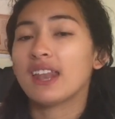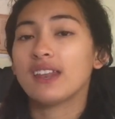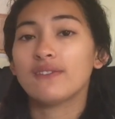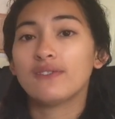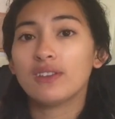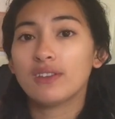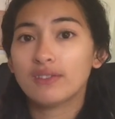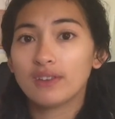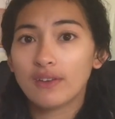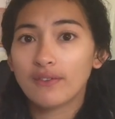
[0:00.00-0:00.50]
and if
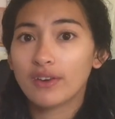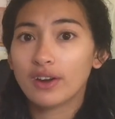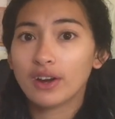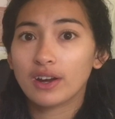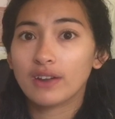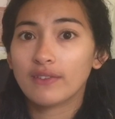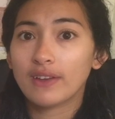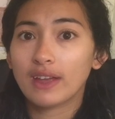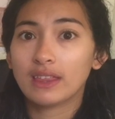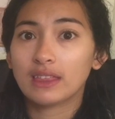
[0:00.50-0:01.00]
you've never
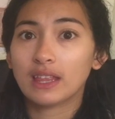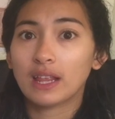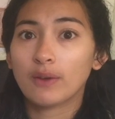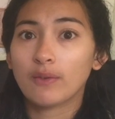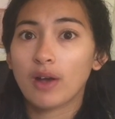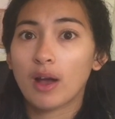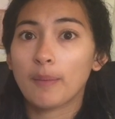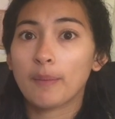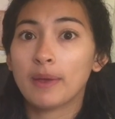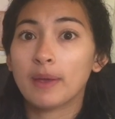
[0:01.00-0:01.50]
heard of Anthony
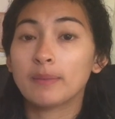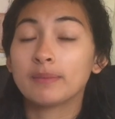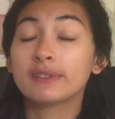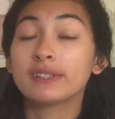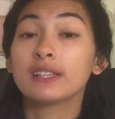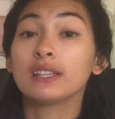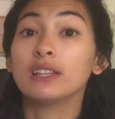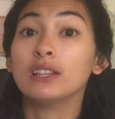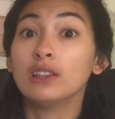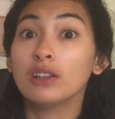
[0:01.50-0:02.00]

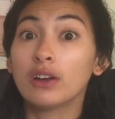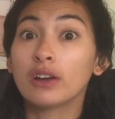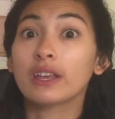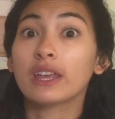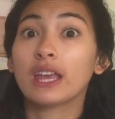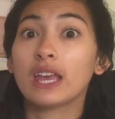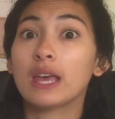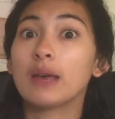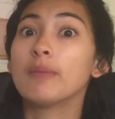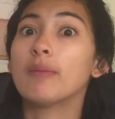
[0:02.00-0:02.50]
Robbins look
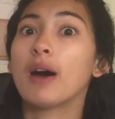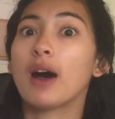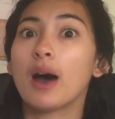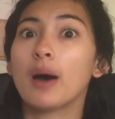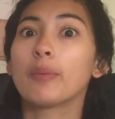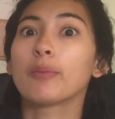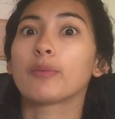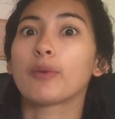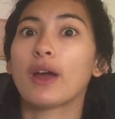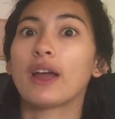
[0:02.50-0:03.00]
him
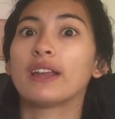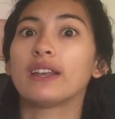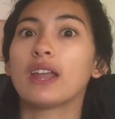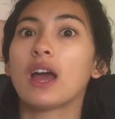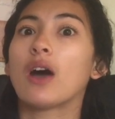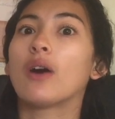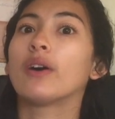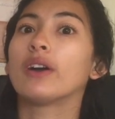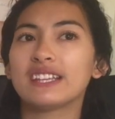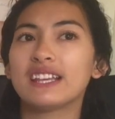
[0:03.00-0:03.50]
up right
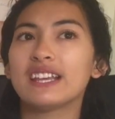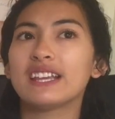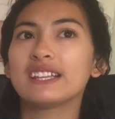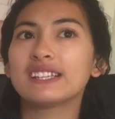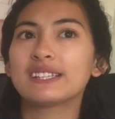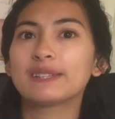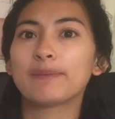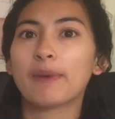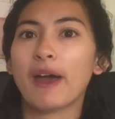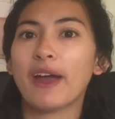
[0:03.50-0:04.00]
now he
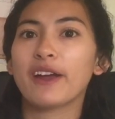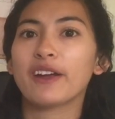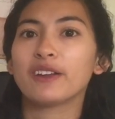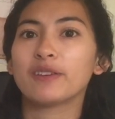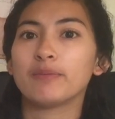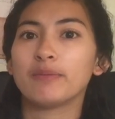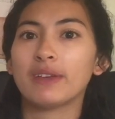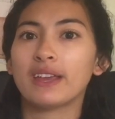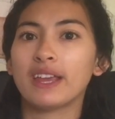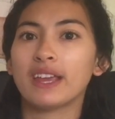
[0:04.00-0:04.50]

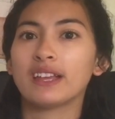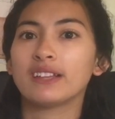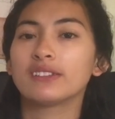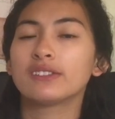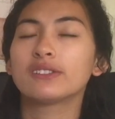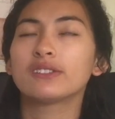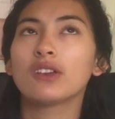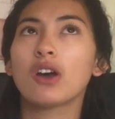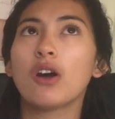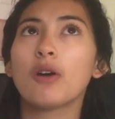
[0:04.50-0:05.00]
inspired me in
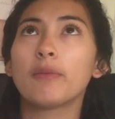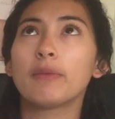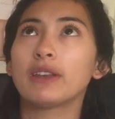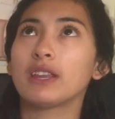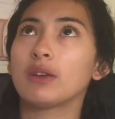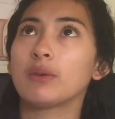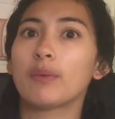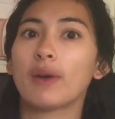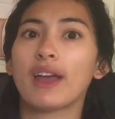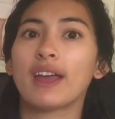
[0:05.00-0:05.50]
so
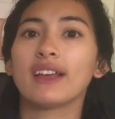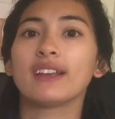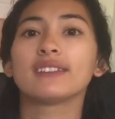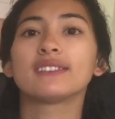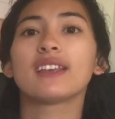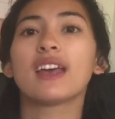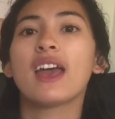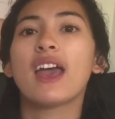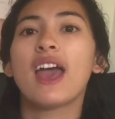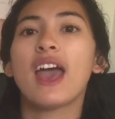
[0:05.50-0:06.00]
many ways
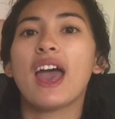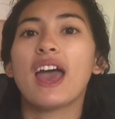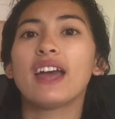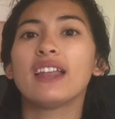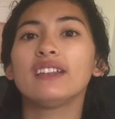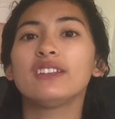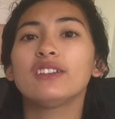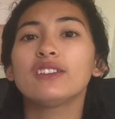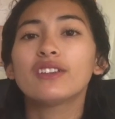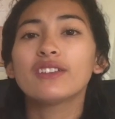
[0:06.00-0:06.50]

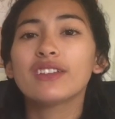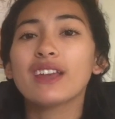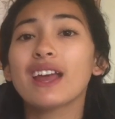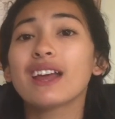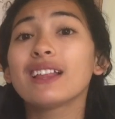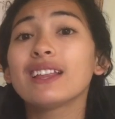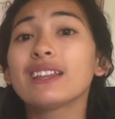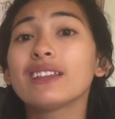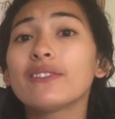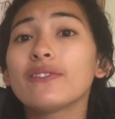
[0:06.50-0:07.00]
and you know the
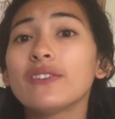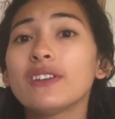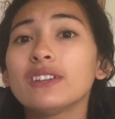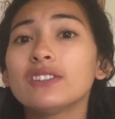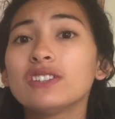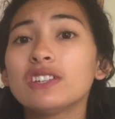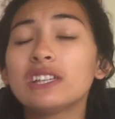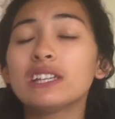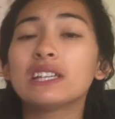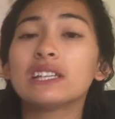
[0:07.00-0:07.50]
island of
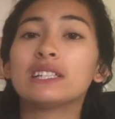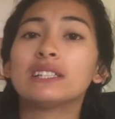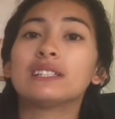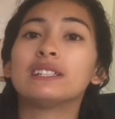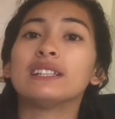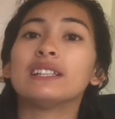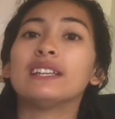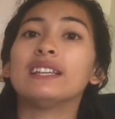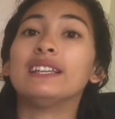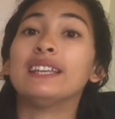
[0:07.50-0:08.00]
Fiji
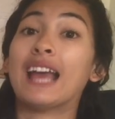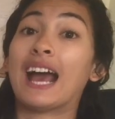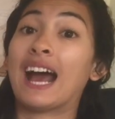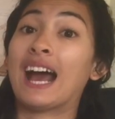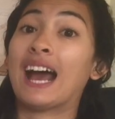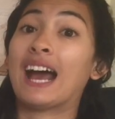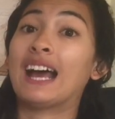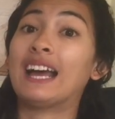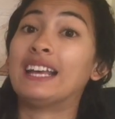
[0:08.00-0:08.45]
yeah